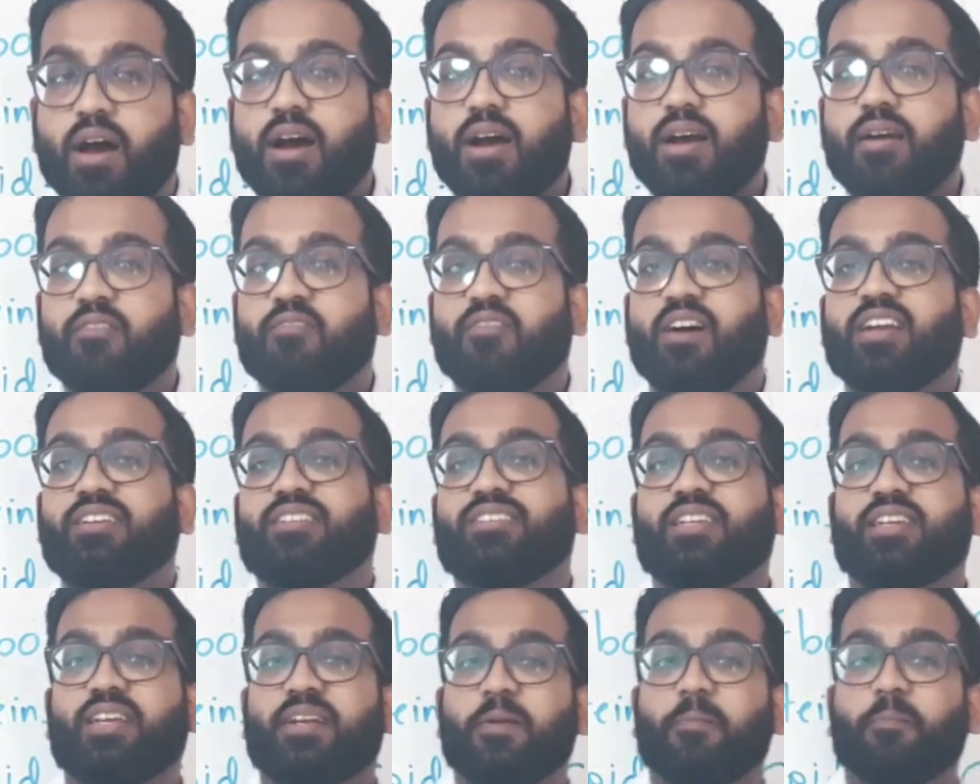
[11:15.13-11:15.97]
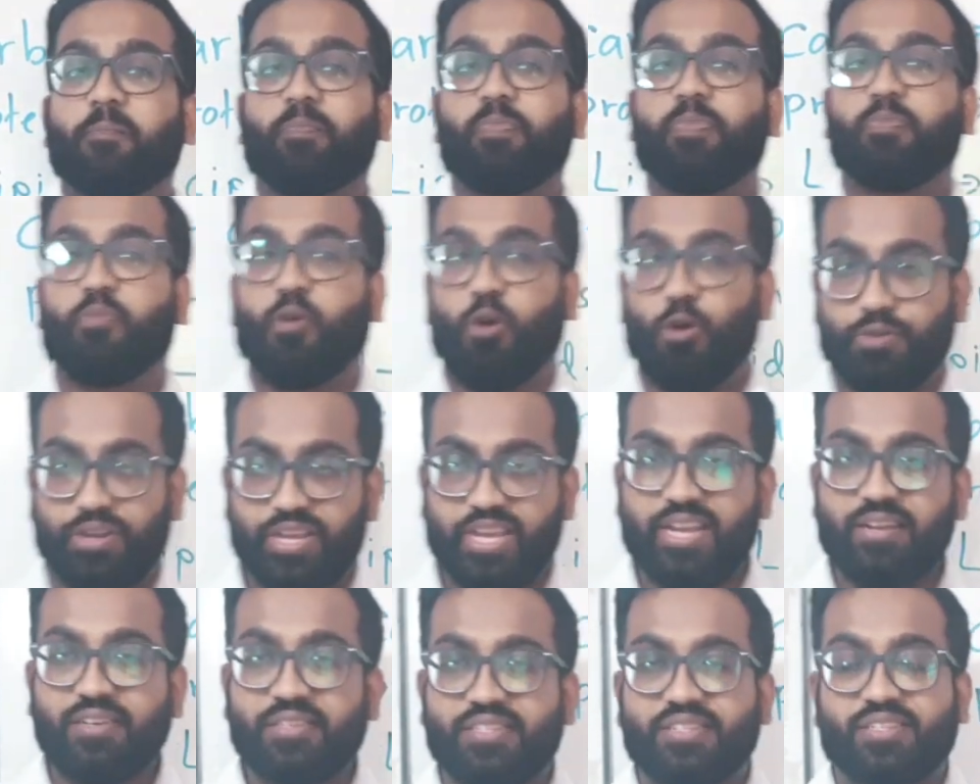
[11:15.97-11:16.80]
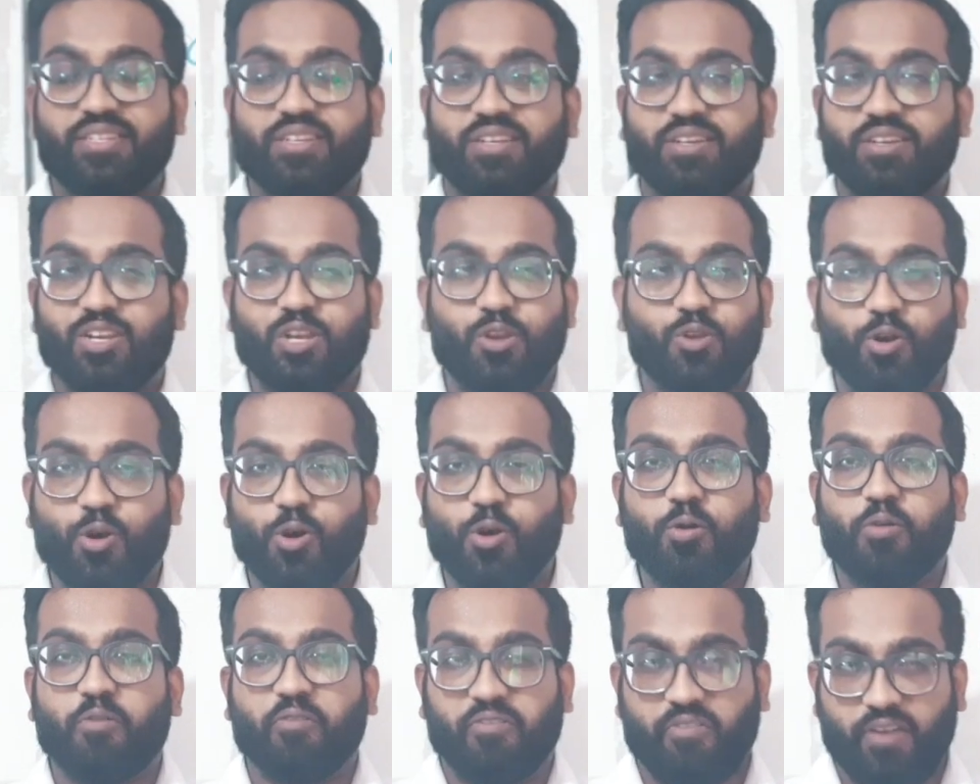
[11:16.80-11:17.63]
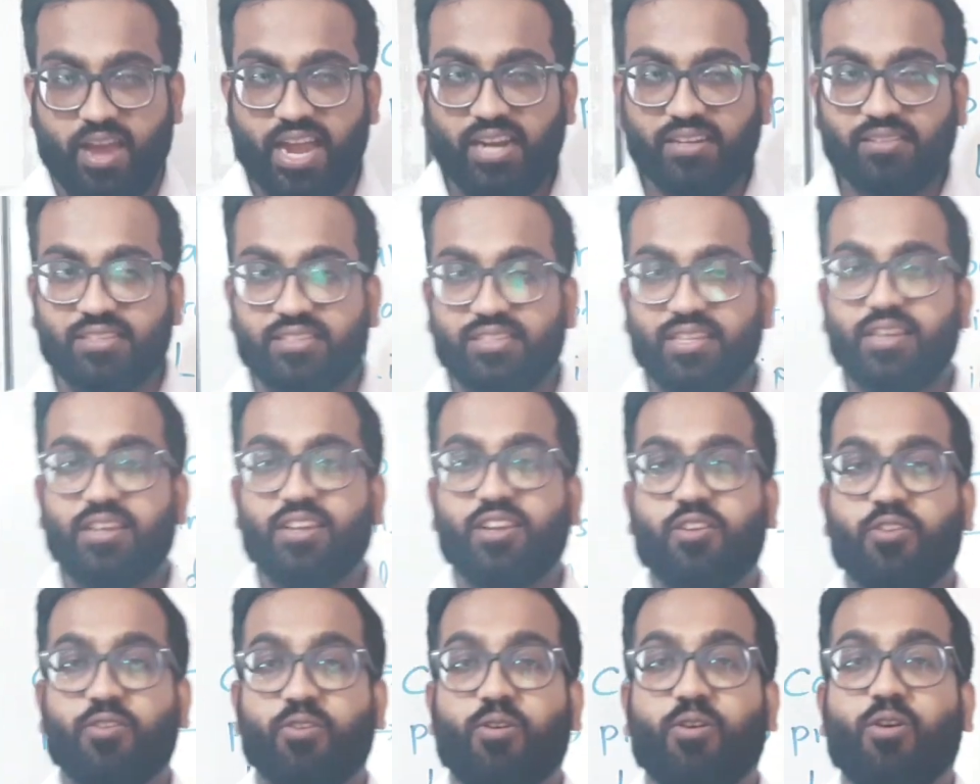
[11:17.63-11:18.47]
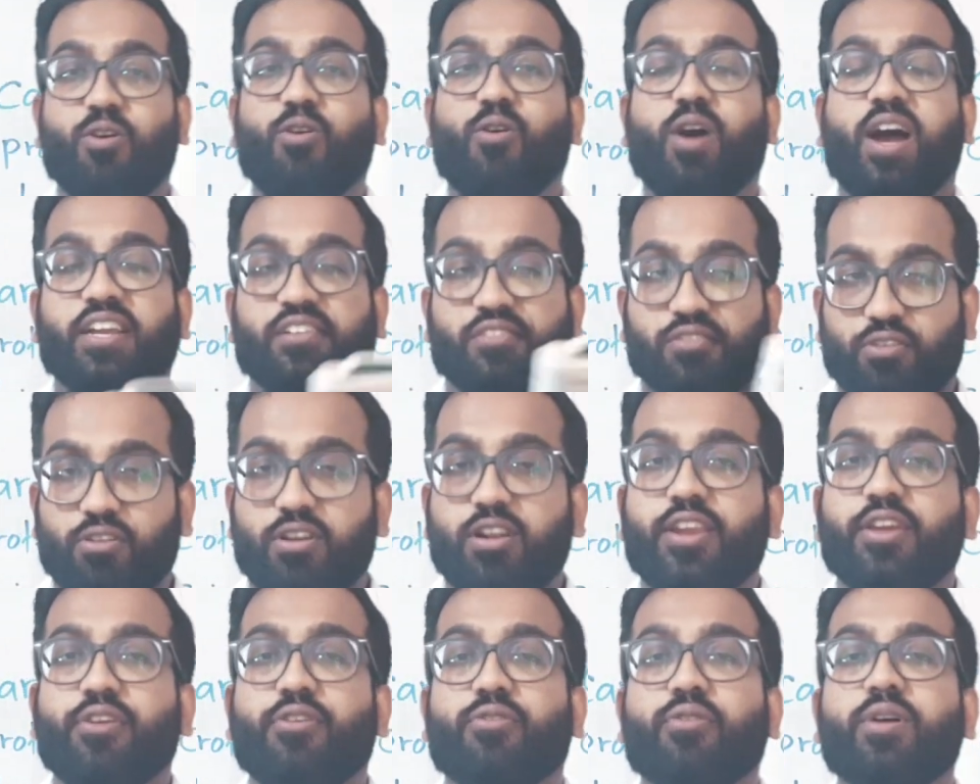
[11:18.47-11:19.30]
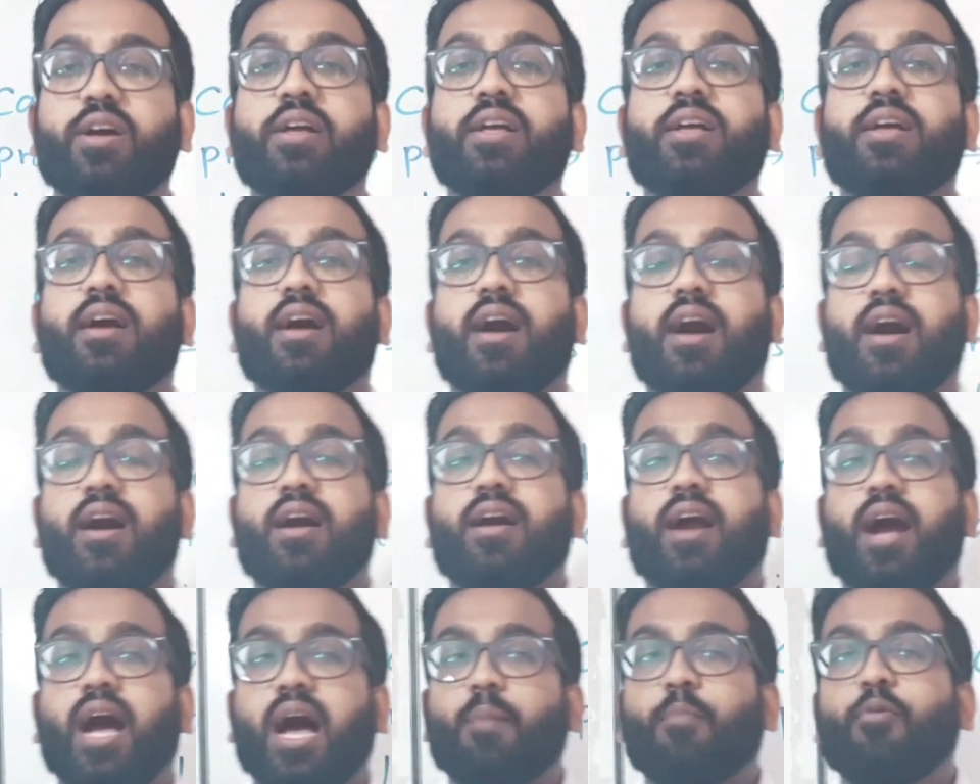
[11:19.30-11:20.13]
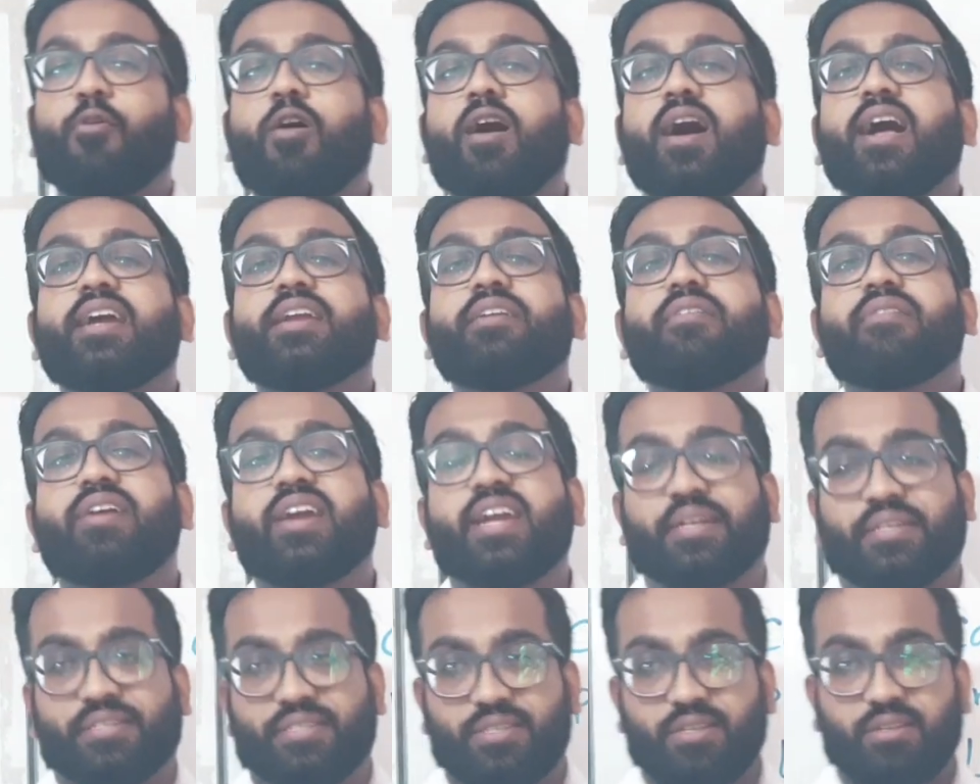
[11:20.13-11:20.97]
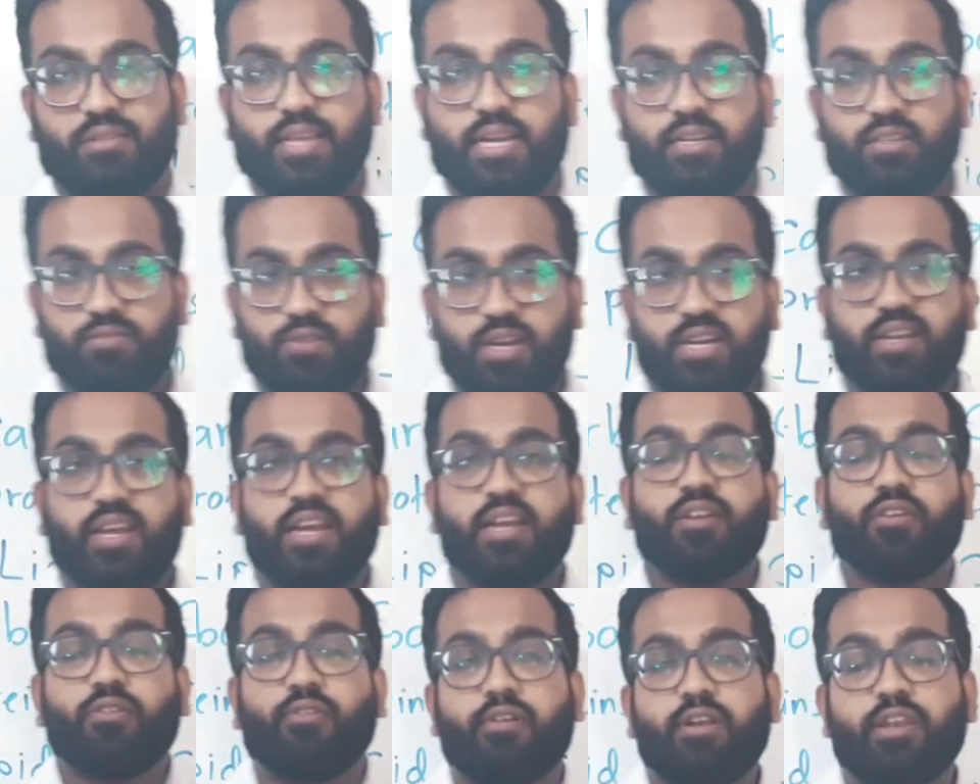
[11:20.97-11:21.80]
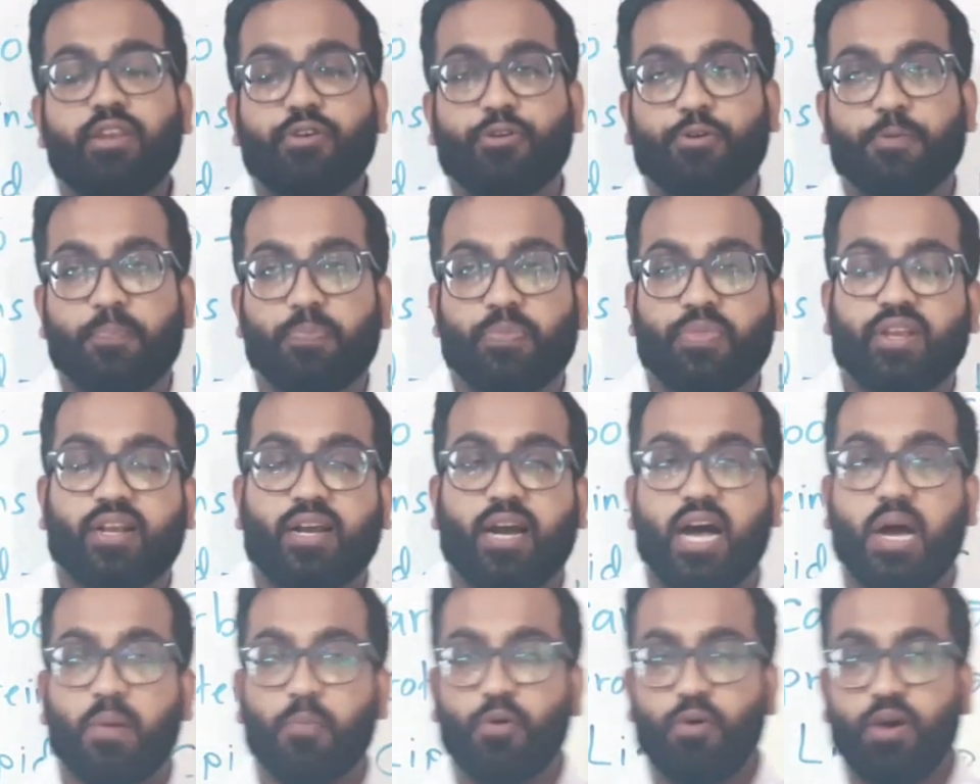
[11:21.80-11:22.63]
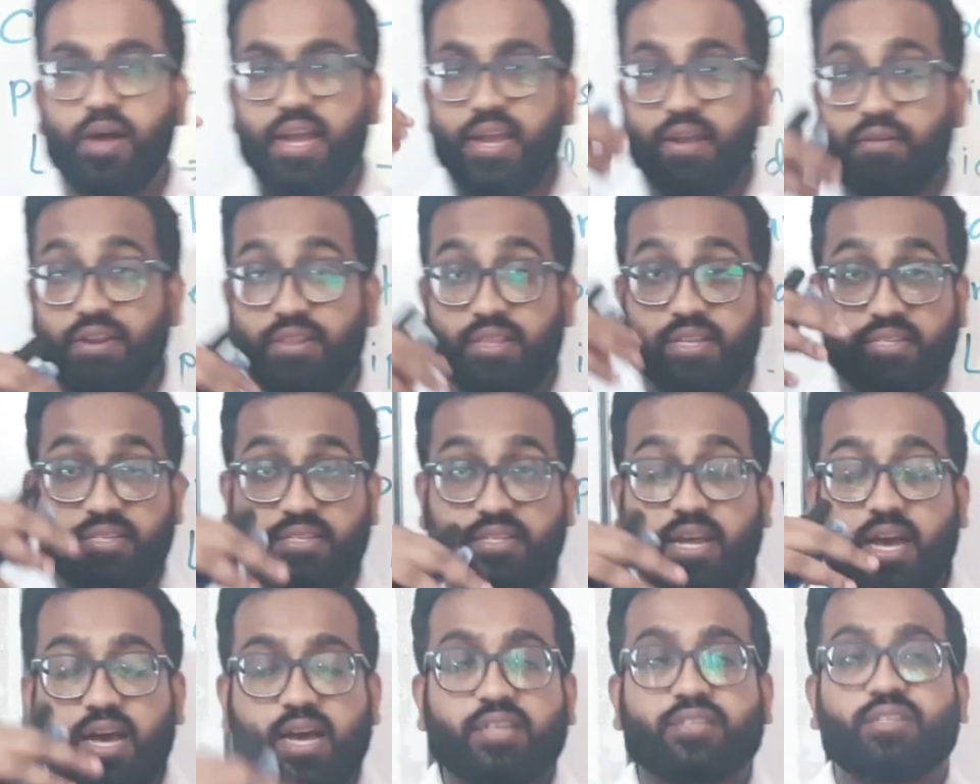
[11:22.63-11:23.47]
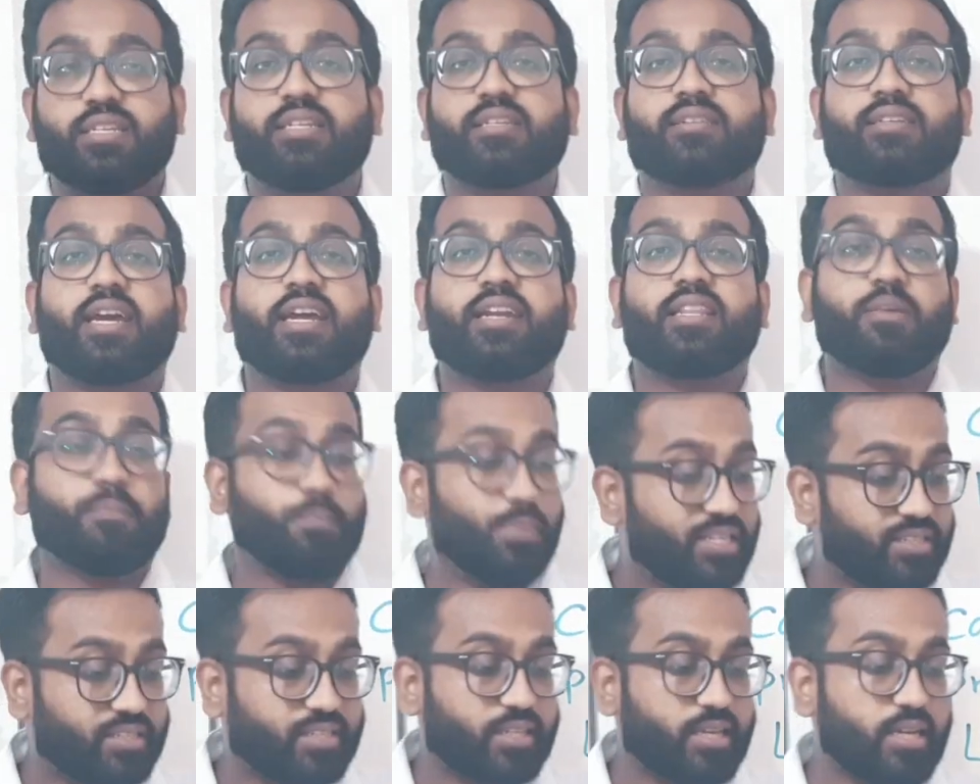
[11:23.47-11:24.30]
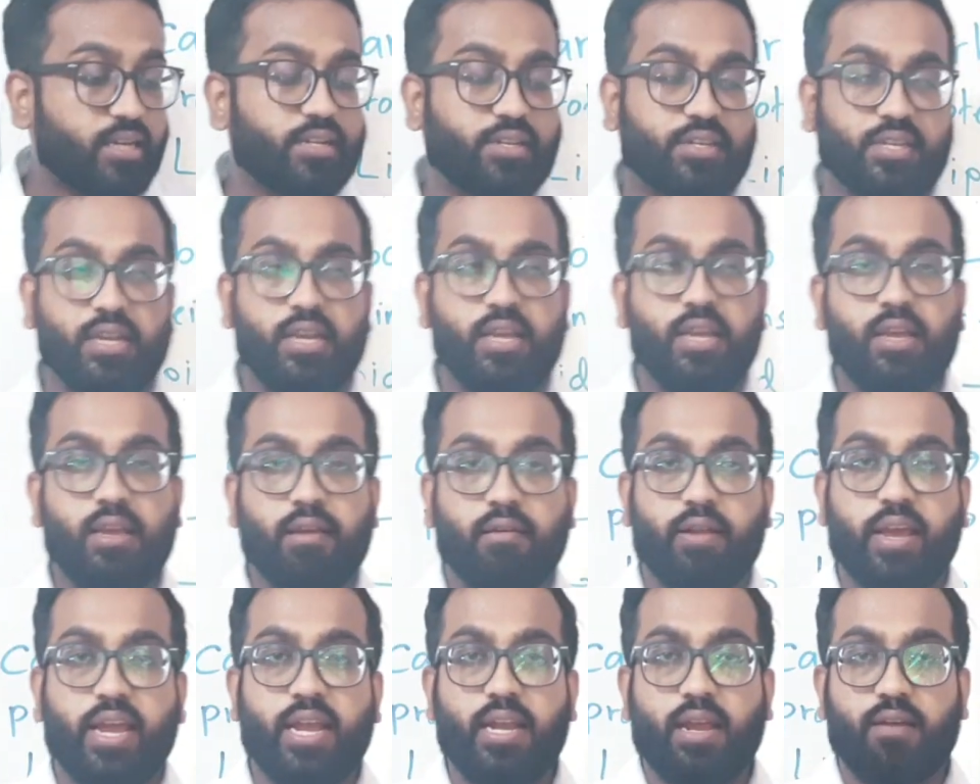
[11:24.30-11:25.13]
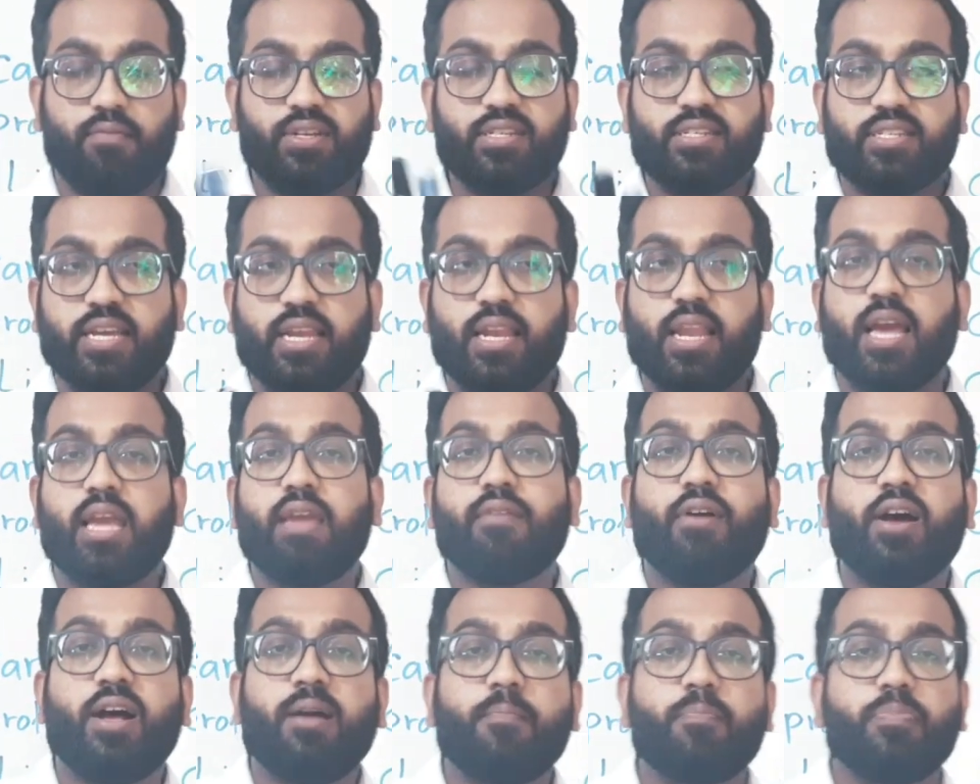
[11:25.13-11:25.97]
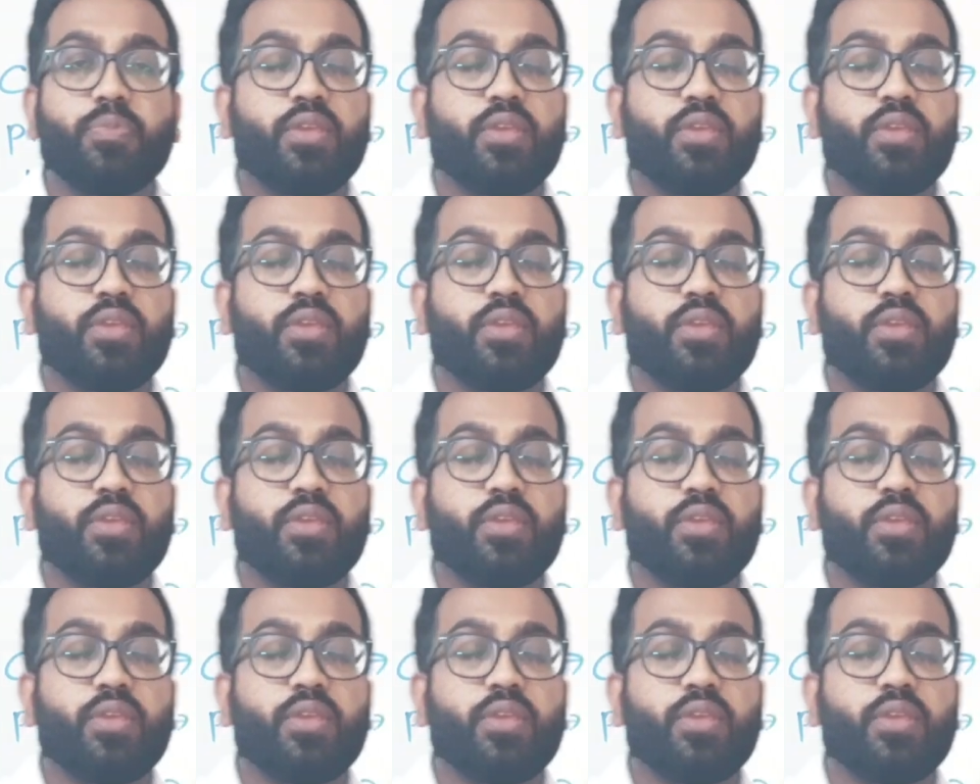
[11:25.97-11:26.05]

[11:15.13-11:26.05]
What? Proteins? No. Fats? No, I told you. Carbohydrates. That's what I told you. The carbohydrate, the starch inside the biscuit, right? Our saliva.